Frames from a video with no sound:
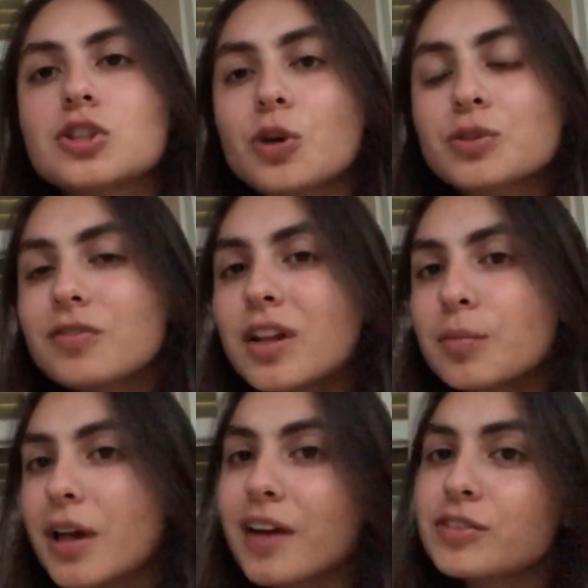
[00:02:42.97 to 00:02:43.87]
don't
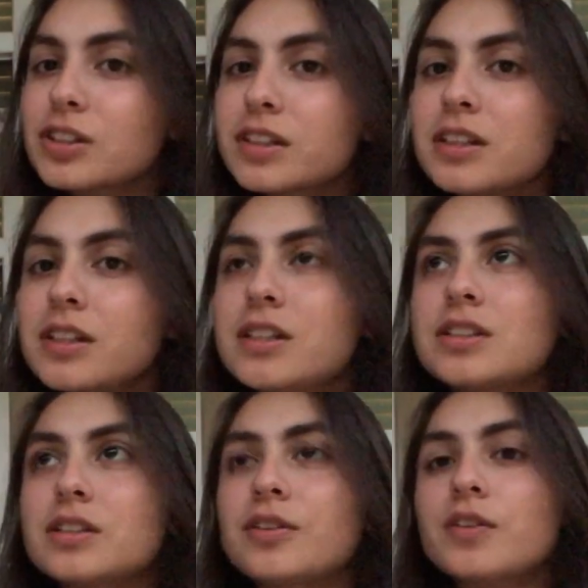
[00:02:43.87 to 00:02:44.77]
develop laughter
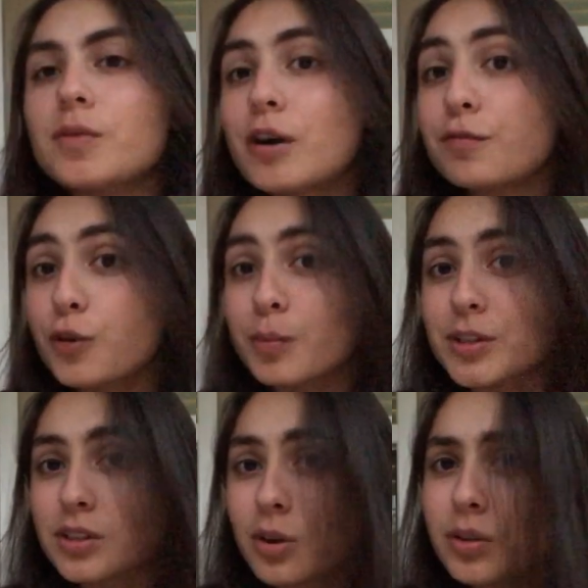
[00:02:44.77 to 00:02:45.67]
until they're around 4
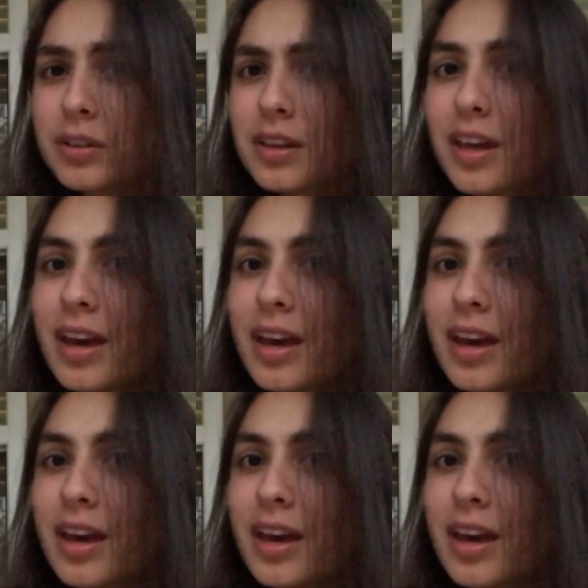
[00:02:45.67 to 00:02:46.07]
months old,